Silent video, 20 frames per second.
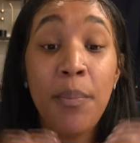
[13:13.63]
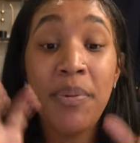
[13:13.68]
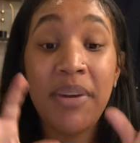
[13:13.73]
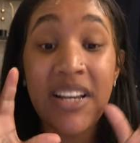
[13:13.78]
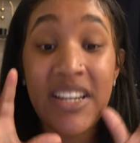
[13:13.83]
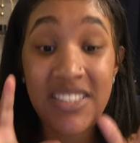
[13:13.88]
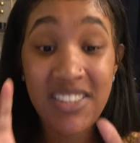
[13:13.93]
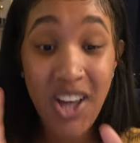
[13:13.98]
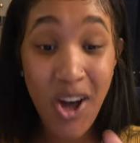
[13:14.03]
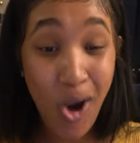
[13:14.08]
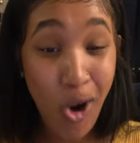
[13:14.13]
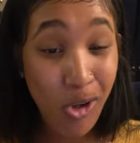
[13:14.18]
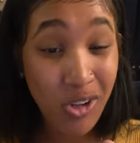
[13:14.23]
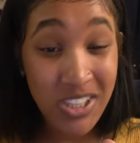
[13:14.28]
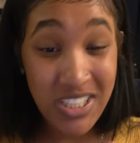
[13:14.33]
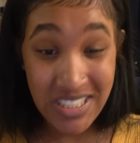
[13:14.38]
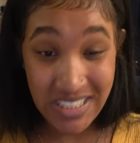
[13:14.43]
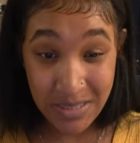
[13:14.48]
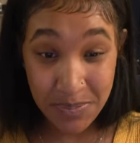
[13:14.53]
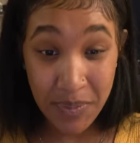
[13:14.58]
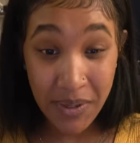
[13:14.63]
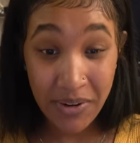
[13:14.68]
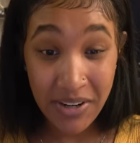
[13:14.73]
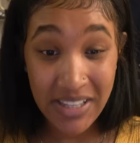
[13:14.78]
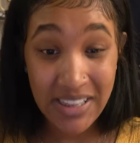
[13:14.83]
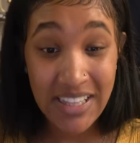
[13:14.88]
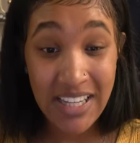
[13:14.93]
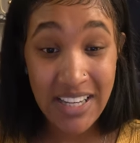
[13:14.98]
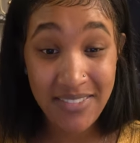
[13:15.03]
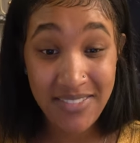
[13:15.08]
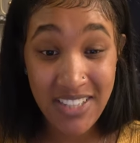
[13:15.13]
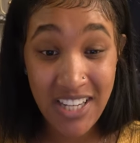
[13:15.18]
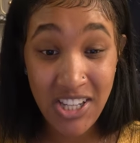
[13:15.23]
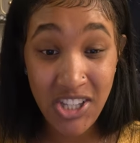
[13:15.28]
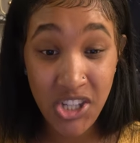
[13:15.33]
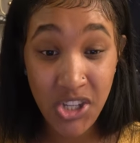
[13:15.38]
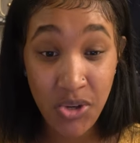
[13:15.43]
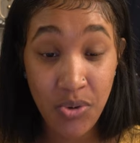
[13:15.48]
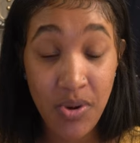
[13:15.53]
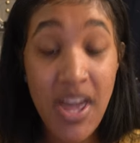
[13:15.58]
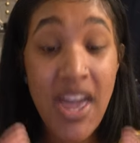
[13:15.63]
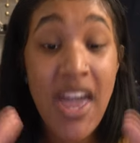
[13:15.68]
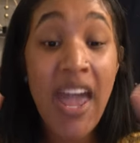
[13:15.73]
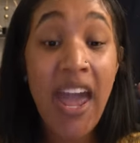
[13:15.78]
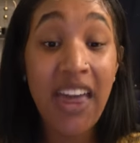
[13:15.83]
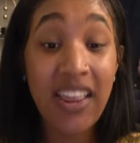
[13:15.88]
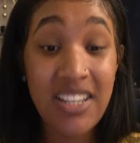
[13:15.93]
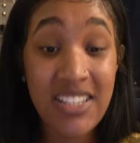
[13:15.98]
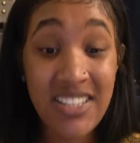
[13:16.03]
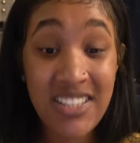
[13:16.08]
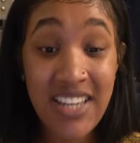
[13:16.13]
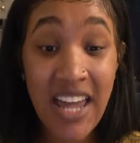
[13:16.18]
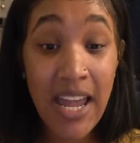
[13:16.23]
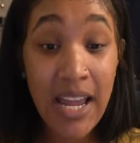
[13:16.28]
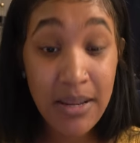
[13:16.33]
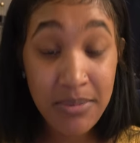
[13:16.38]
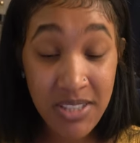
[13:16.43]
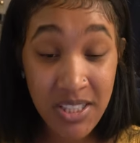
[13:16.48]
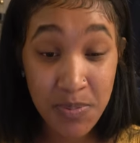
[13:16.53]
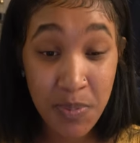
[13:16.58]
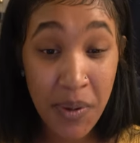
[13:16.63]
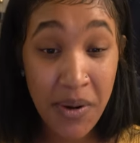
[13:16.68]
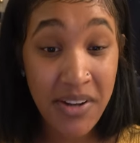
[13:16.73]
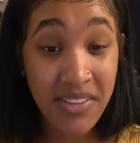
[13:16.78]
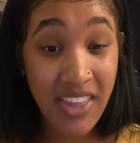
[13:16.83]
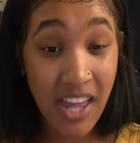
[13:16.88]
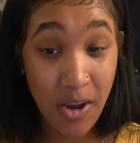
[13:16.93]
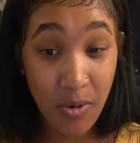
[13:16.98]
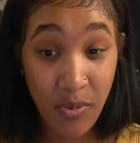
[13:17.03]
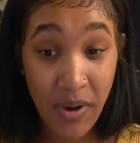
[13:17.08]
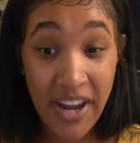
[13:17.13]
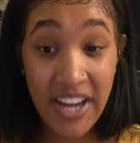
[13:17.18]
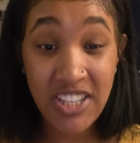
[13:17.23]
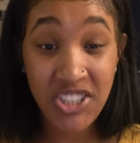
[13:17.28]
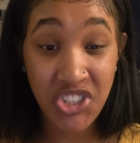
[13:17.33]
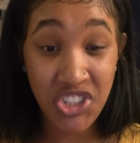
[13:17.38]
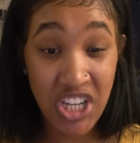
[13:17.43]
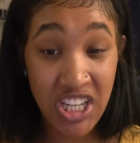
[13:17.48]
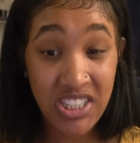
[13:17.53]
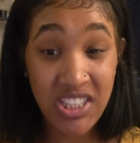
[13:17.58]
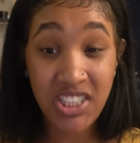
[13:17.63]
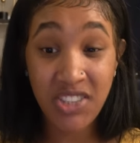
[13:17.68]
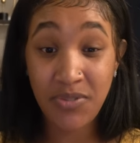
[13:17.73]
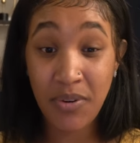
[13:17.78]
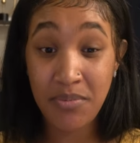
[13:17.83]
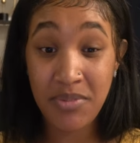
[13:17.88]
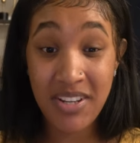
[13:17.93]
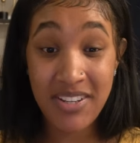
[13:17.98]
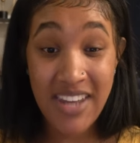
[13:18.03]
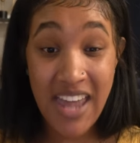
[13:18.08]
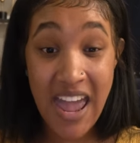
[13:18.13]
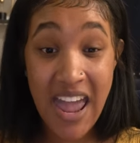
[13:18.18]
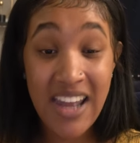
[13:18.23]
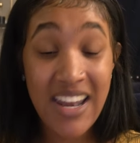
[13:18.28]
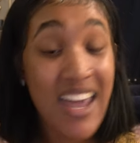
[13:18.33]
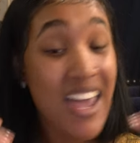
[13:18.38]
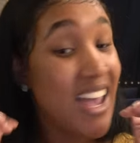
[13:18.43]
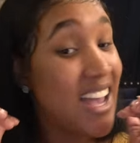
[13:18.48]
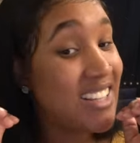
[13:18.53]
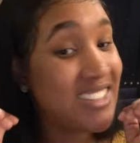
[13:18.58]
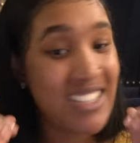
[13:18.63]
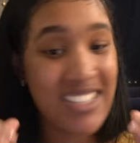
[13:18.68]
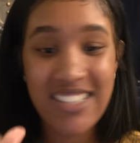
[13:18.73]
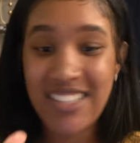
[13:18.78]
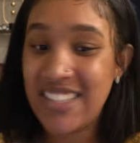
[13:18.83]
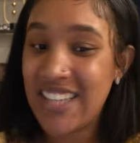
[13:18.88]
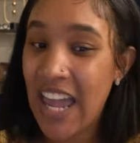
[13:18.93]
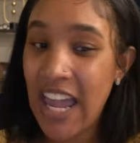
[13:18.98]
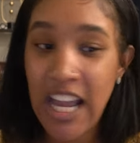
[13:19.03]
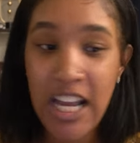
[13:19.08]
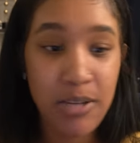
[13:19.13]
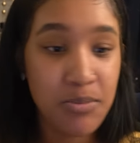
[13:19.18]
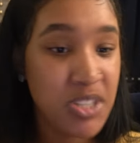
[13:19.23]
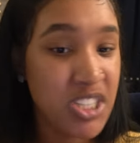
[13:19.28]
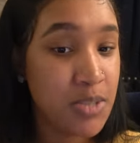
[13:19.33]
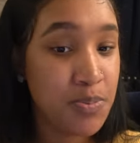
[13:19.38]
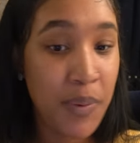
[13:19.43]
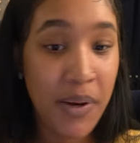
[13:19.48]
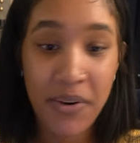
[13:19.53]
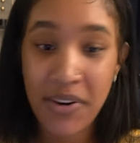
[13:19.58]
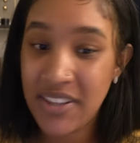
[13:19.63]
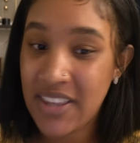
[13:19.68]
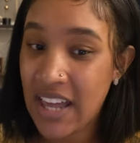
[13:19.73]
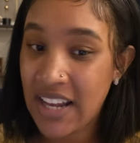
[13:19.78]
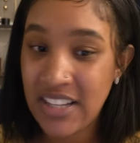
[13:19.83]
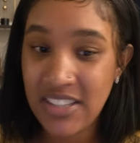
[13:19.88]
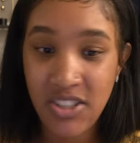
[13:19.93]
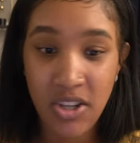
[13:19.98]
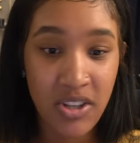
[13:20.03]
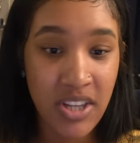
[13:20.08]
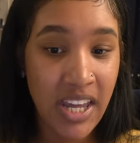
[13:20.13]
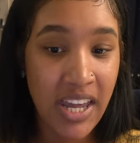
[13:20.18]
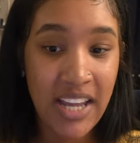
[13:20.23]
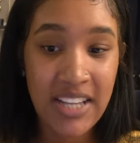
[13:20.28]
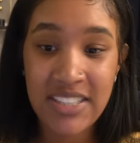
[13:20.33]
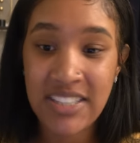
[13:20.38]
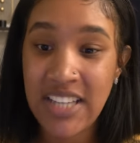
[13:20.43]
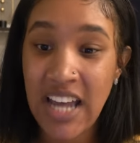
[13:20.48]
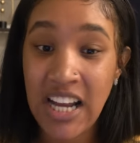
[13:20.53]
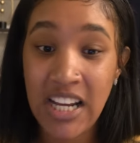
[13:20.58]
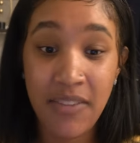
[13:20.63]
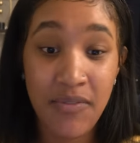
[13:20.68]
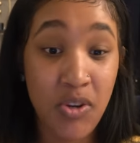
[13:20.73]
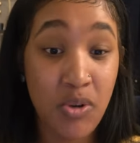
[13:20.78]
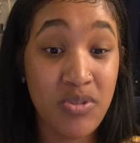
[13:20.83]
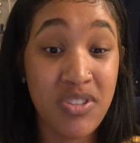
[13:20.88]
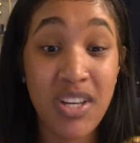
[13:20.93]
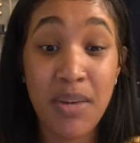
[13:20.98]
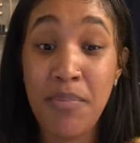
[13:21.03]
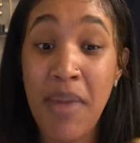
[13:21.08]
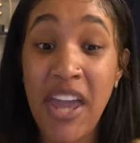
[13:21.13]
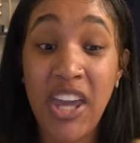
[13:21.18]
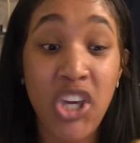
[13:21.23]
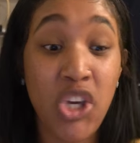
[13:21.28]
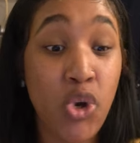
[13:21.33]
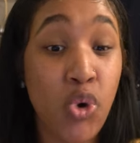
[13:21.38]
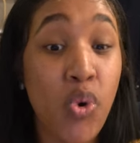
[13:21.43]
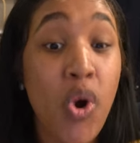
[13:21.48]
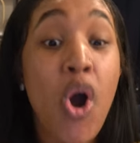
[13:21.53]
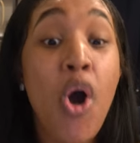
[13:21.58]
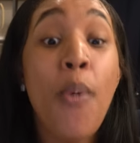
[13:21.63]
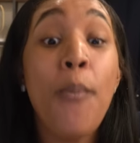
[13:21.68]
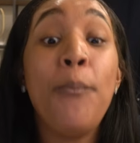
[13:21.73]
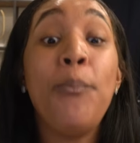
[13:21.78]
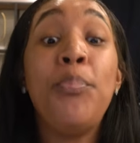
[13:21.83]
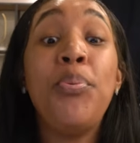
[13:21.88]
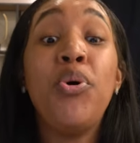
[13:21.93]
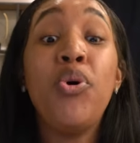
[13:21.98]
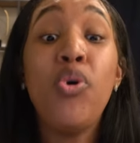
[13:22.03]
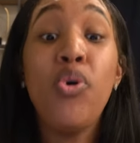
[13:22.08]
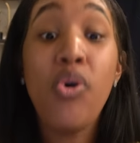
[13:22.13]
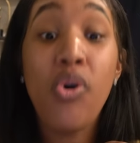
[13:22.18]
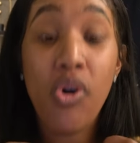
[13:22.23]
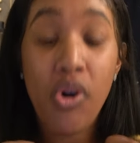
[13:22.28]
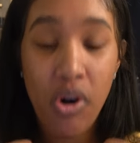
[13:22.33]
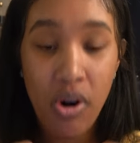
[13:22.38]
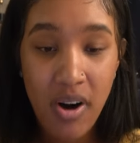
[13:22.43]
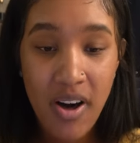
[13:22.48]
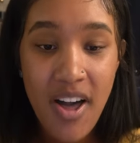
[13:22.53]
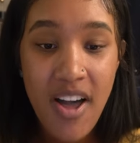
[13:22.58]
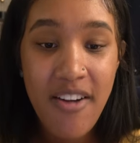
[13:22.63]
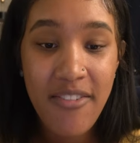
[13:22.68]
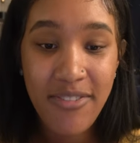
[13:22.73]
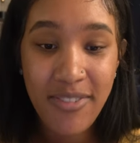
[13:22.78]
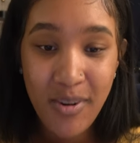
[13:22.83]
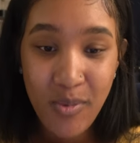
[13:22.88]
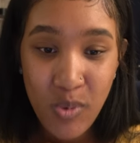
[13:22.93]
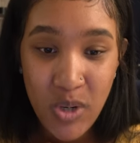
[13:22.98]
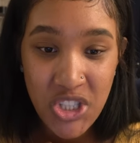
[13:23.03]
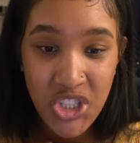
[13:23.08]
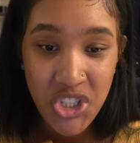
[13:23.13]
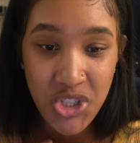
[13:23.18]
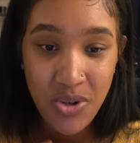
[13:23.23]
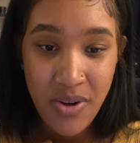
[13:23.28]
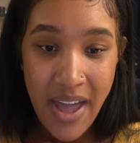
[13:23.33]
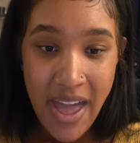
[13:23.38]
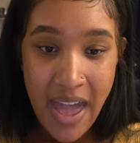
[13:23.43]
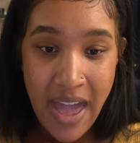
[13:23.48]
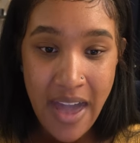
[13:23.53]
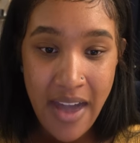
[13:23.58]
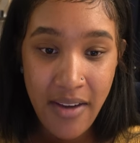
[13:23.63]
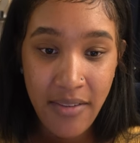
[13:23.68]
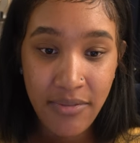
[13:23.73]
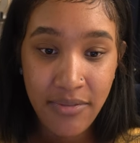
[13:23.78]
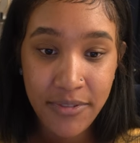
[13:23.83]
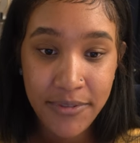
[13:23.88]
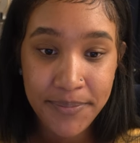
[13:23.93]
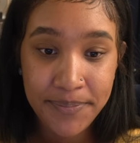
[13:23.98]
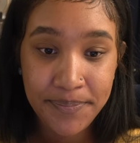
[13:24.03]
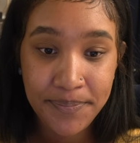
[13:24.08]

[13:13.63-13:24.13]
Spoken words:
because the Holy Spirit lives in you. And the same Spirit that raised Jesus from the dead is the same Spirit that is on the inside of you to make you pull from what you have.